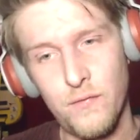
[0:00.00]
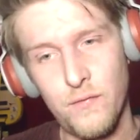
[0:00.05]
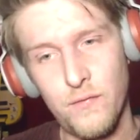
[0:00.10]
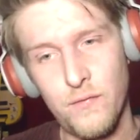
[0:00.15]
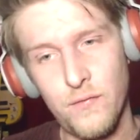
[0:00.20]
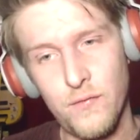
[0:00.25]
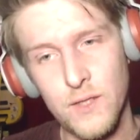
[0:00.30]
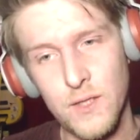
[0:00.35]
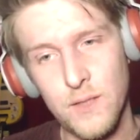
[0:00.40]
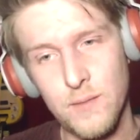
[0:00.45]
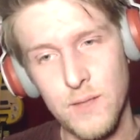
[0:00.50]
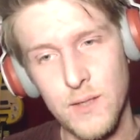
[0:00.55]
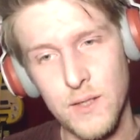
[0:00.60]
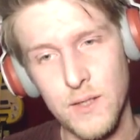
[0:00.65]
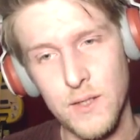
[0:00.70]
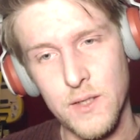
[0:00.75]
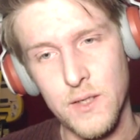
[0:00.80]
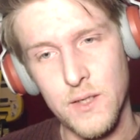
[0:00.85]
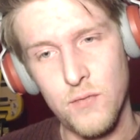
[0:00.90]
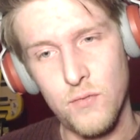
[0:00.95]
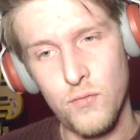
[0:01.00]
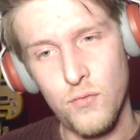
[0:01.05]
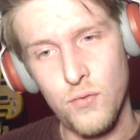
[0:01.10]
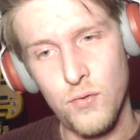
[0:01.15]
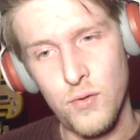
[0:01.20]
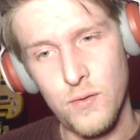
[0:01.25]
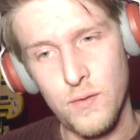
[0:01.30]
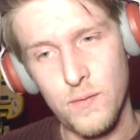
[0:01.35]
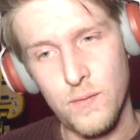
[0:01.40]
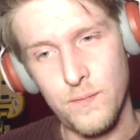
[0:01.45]
Fancy
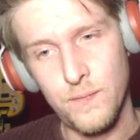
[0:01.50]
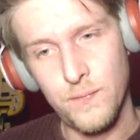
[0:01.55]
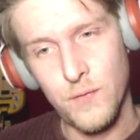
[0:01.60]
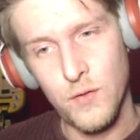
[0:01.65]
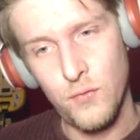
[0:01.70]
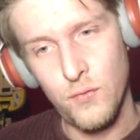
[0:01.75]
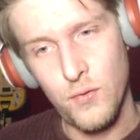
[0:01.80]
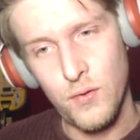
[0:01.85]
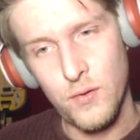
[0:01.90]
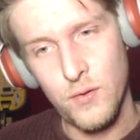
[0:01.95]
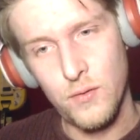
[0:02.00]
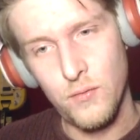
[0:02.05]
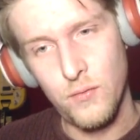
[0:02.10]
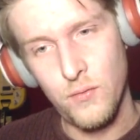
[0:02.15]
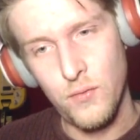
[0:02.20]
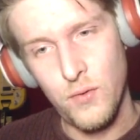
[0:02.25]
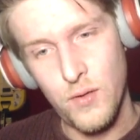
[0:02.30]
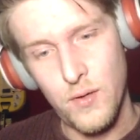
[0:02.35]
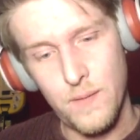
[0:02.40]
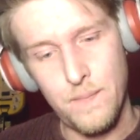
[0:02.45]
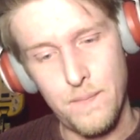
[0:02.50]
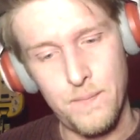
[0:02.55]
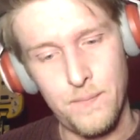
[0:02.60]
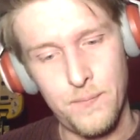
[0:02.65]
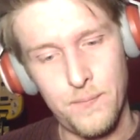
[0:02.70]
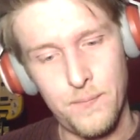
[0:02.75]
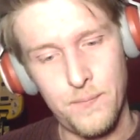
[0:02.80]
magazine. It's